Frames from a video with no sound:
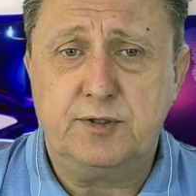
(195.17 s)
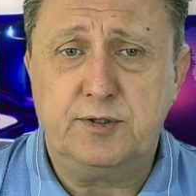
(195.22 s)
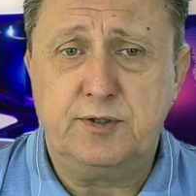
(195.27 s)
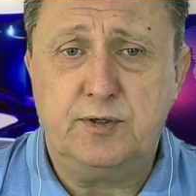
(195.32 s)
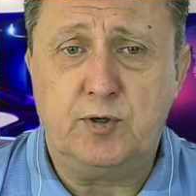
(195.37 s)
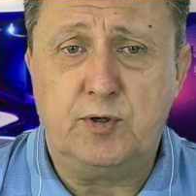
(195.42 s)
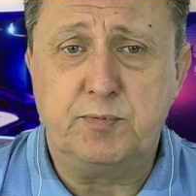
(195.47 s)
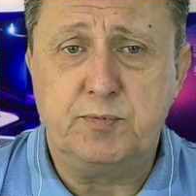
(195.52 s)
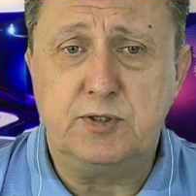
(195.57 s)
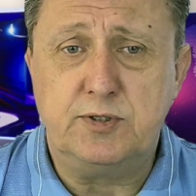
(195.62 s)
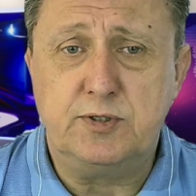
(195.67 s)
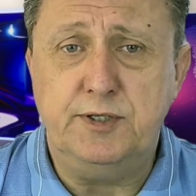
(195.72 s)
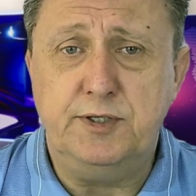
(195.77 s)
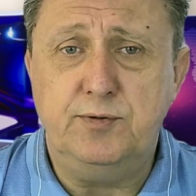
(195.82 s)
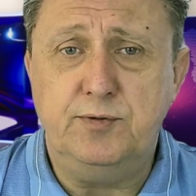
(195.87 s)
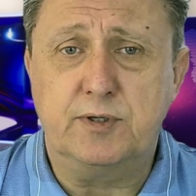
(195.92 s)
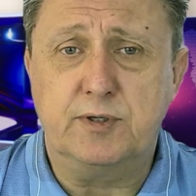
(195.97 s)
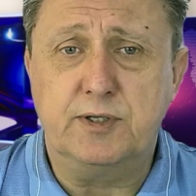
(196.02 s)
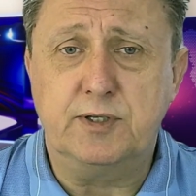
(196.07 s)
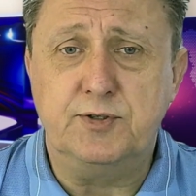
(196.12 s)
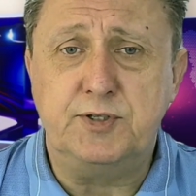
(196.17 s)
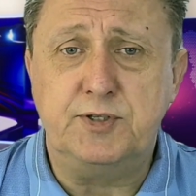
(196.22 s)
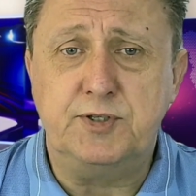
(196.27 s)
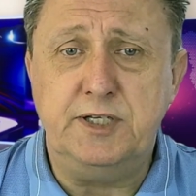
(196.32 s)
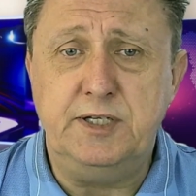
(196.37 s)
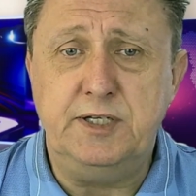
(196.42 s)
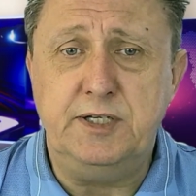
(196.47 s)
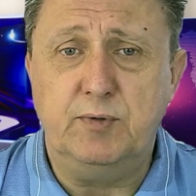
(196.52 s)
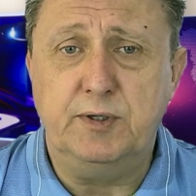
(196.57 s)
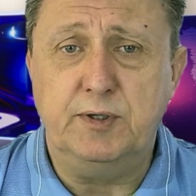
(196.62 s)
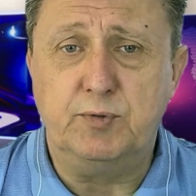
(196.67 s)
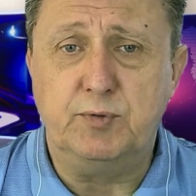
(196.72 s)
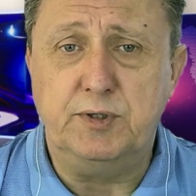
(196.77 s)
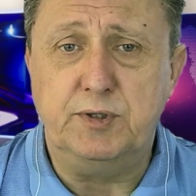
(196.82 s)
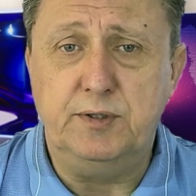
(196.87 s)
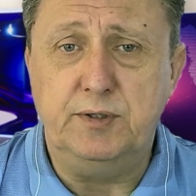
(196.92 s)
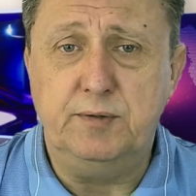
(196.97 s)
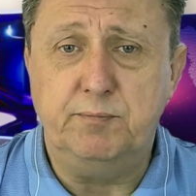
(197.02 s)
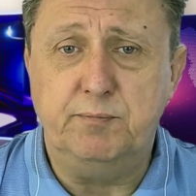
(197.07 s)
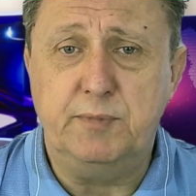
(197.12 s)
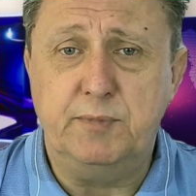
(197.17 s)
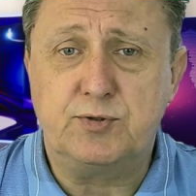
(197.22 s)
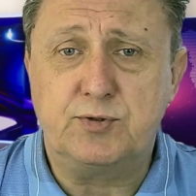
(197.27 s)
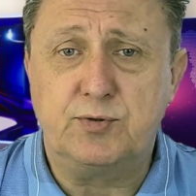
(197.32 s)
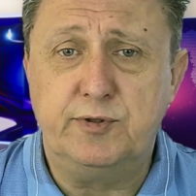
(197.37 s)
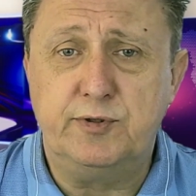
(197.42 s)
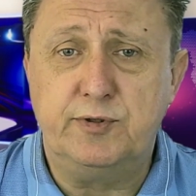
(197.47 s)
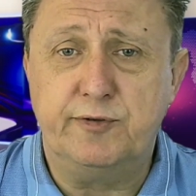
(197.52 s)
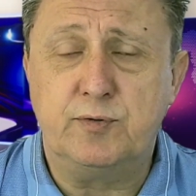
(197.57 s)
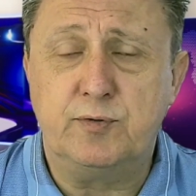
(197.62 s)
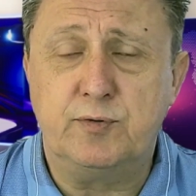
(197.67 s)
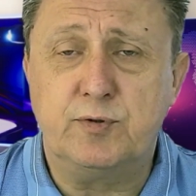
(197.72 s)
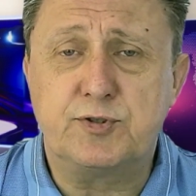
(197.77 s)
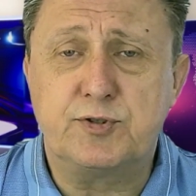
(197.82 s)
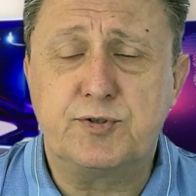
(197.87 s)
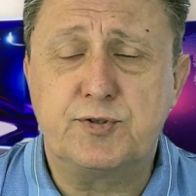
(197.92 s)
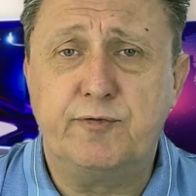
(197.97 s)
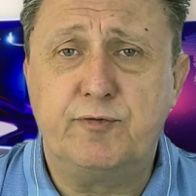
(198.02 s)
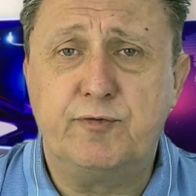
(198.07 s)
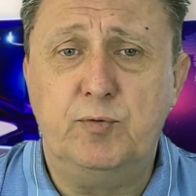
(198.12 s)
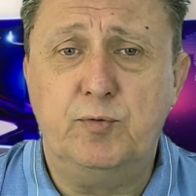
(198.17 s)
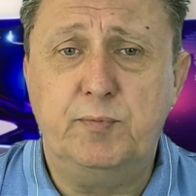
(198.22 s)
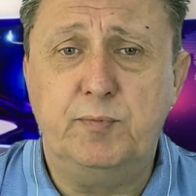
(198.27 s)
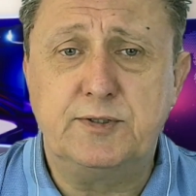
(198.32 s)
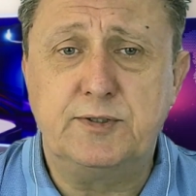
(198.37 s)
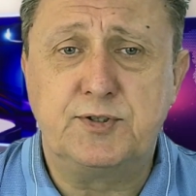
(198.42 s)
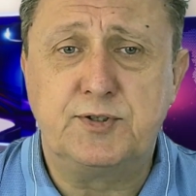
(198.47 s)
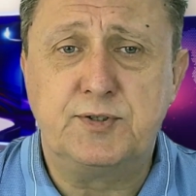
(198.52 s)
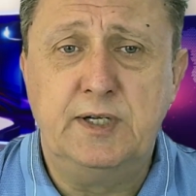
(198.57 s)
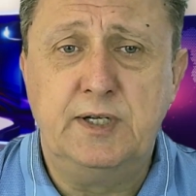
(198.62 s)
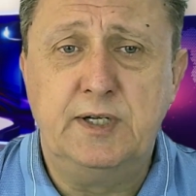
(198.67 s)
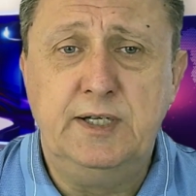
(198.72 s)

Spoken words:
Obviously you can see when we measure the first 4 months